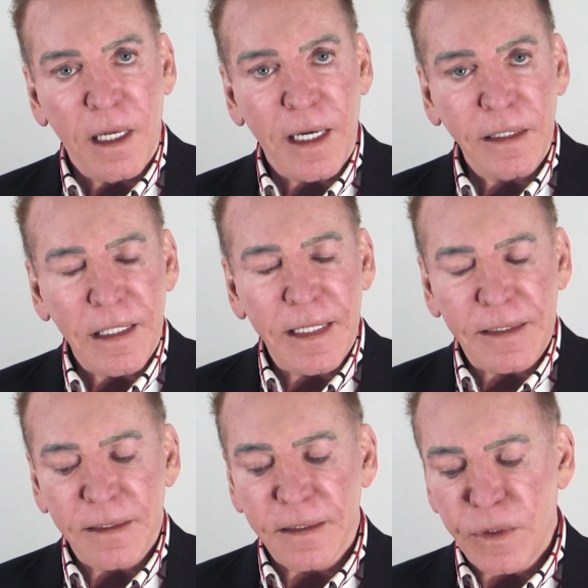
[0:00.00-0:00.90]
I'd
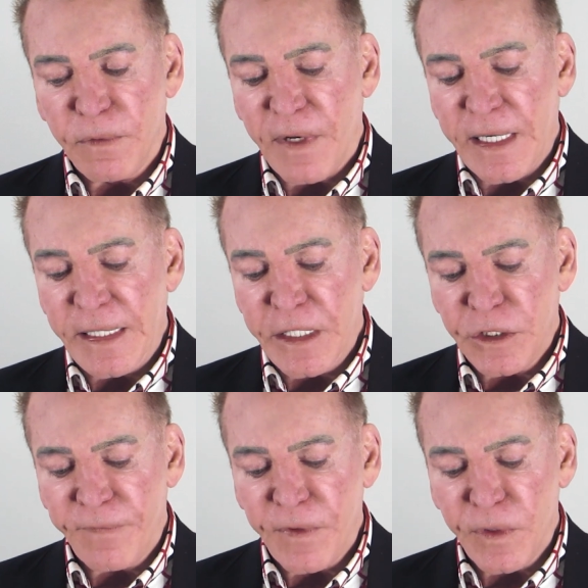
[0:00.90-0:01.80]
like to invite
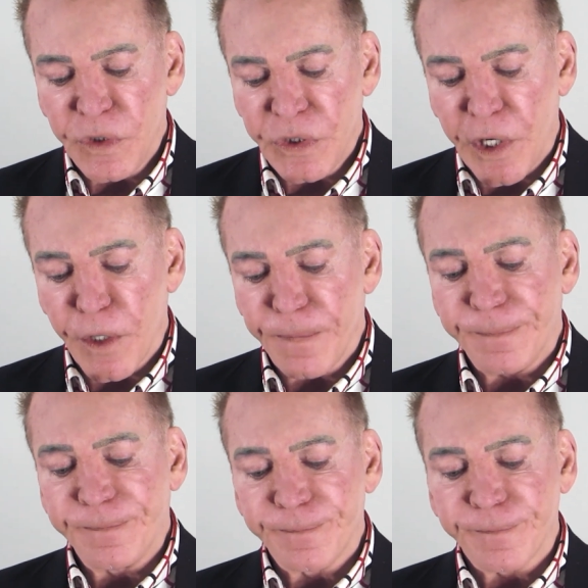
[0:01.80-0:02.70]
each of you to share
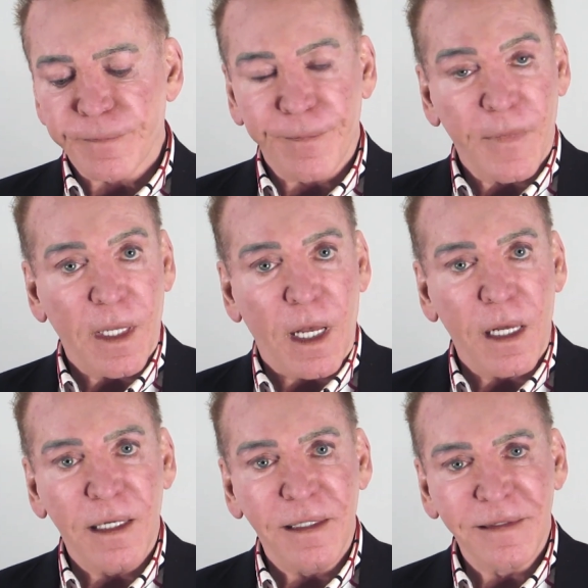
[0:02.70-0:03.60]

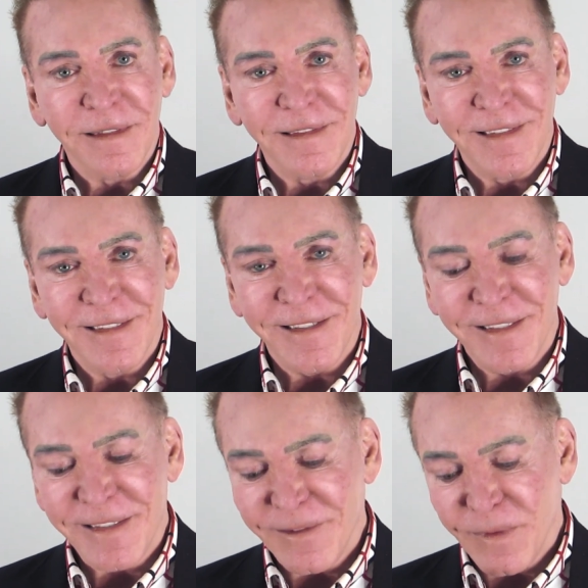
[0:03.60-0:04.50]
uh,
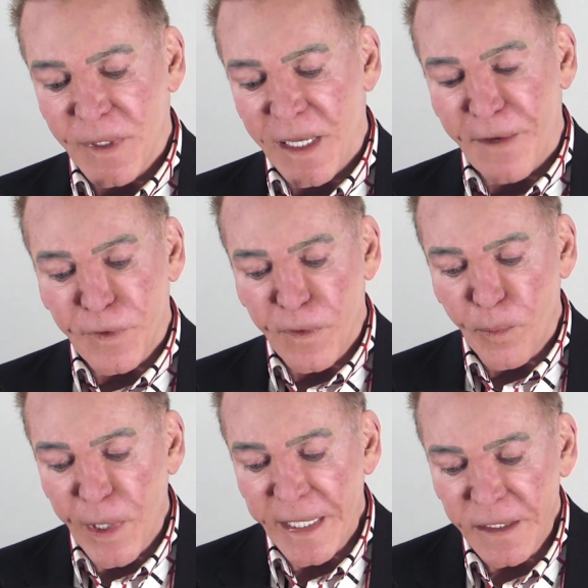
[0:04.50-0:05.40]
after the
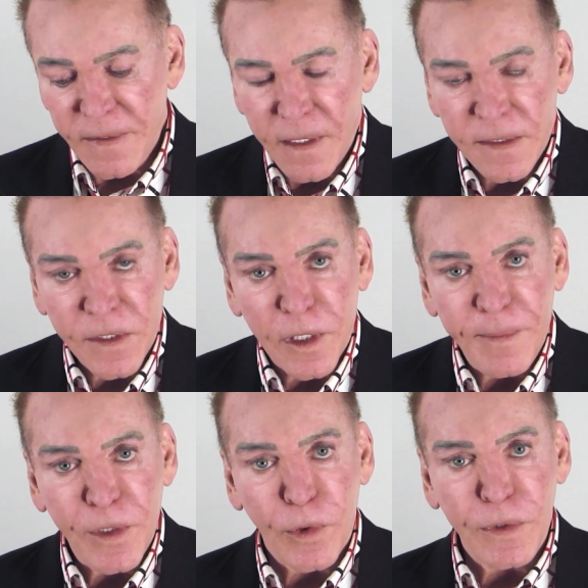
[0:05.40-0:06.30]
break. It's, it's going to
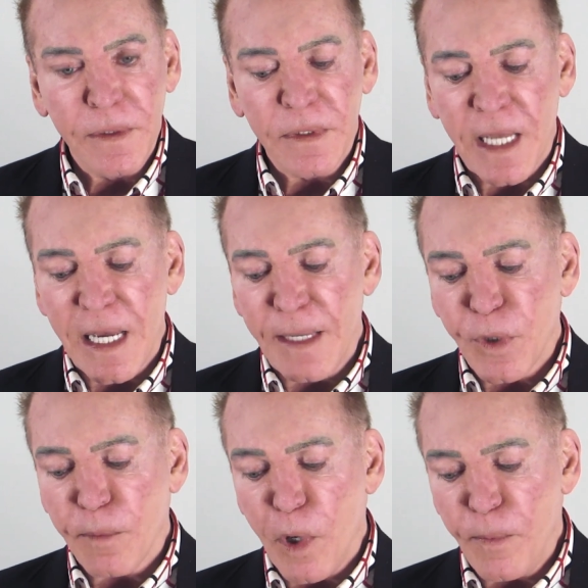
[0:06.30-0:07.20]
be your t- time,
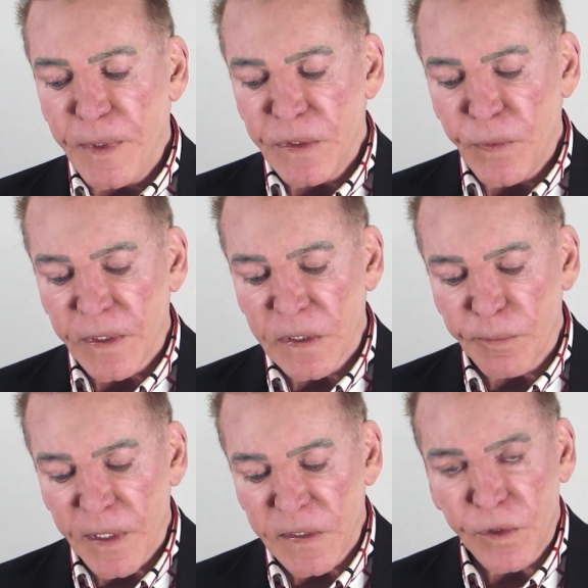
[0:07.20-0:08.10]
your moment to
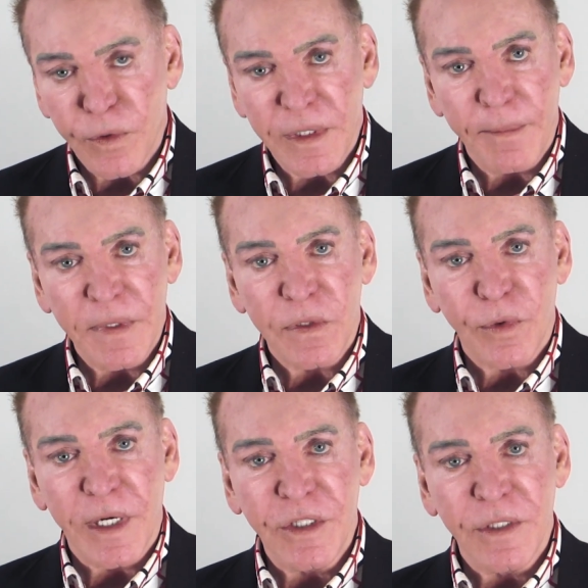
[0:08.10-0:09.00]
express your
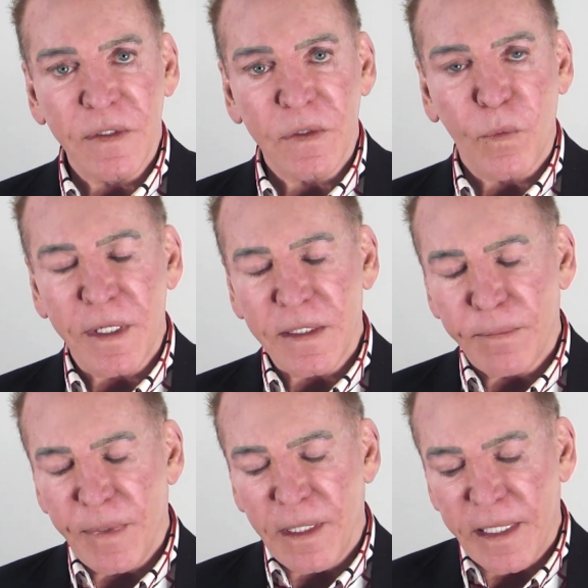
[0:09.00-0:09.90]
demonstrations, what it's
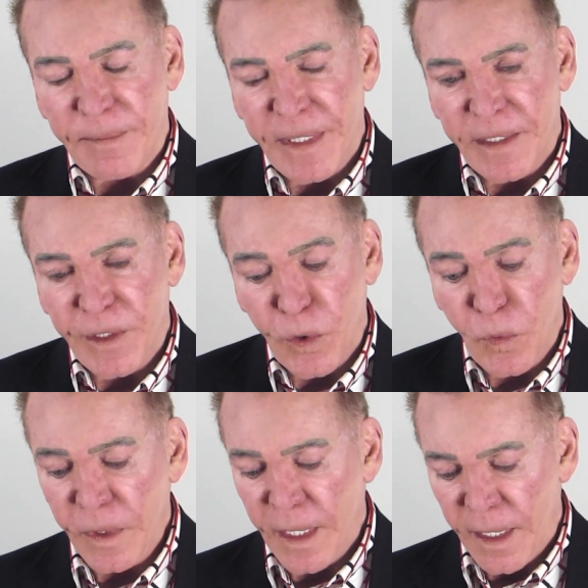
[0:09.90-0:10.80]
been like being
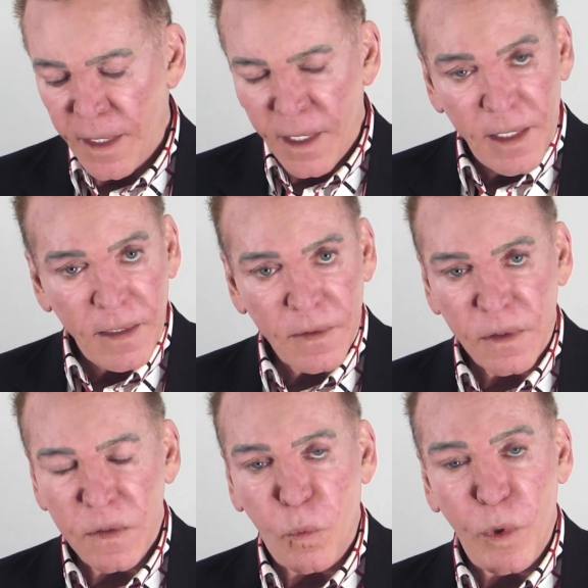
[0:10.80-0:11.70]
you.
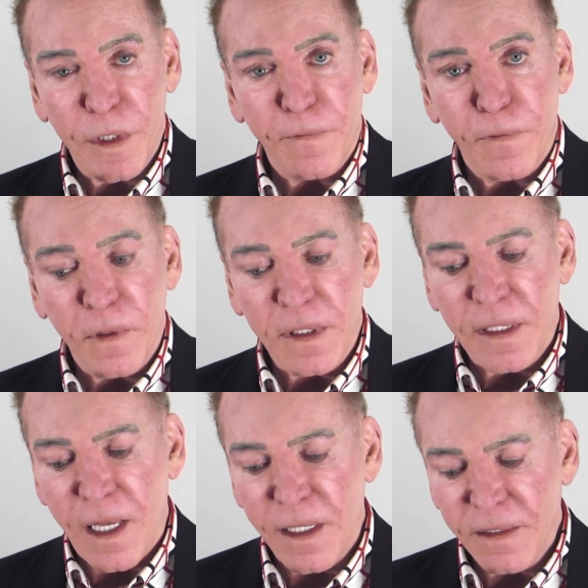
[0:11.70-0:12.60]
It's wonderful
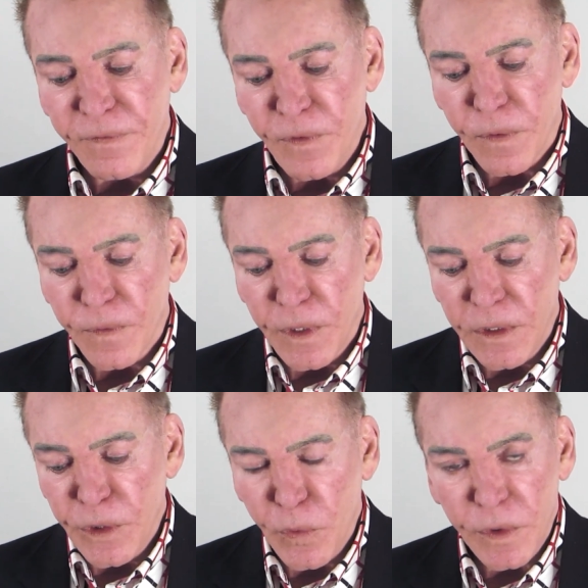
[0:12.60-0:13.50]
uh, if you're
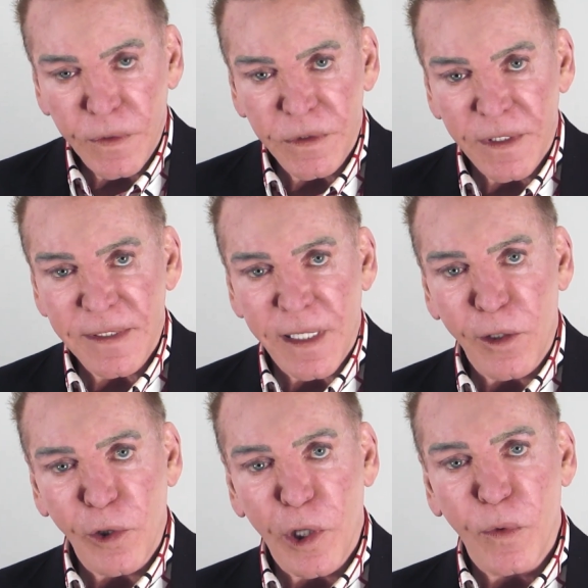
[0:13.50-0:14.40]
new and you just say
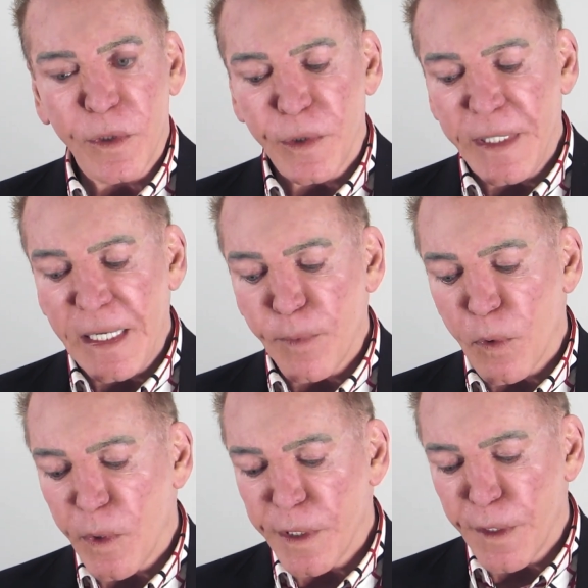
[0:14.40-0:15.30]
hello and your name or
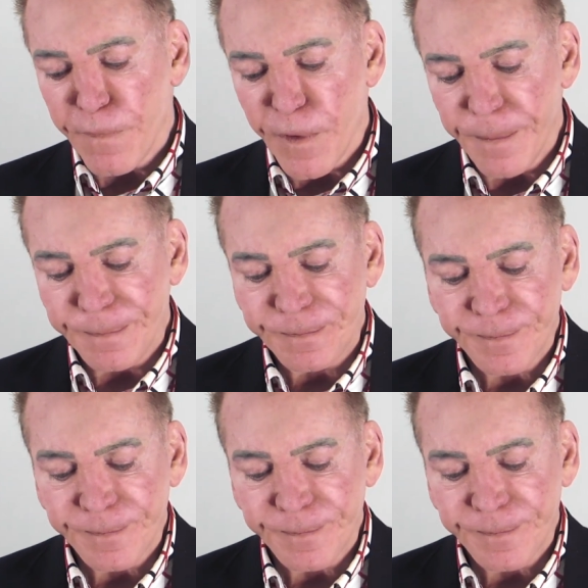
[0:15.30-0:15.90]
where you're from.